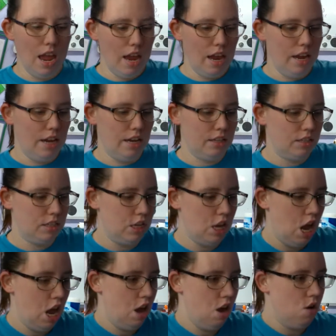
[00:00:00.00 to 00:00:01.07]
And
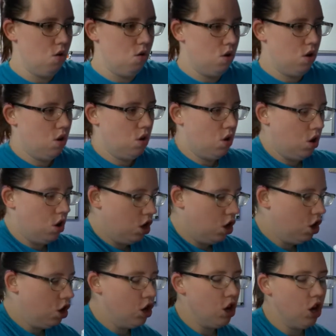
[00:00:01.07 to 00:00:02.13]
so
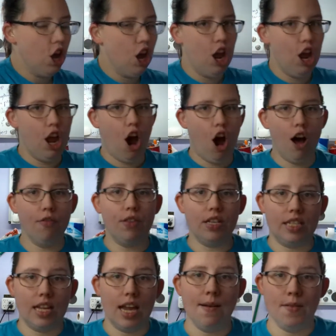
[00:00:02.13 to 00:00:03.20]
on the
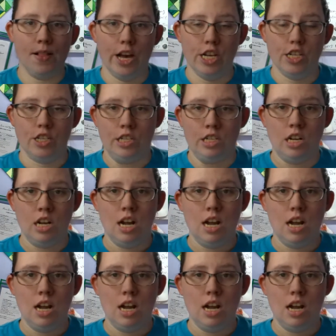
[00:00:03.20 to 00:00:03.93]
stabilizer,